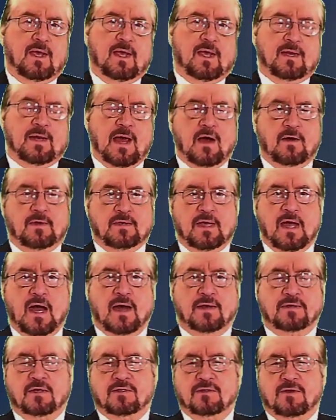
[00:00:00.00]
and how he
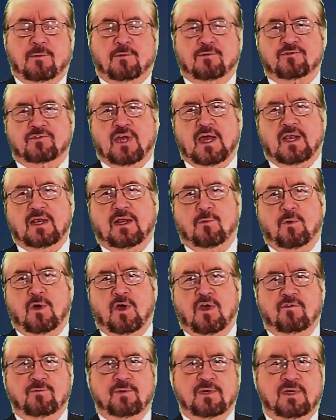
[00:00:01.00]
got a double standing
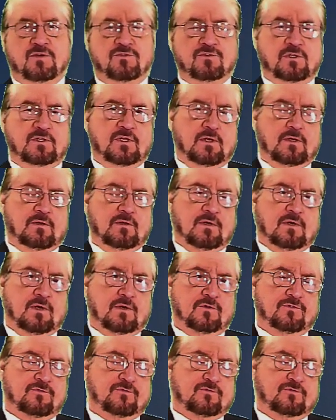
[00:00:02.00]
wave because you get uh,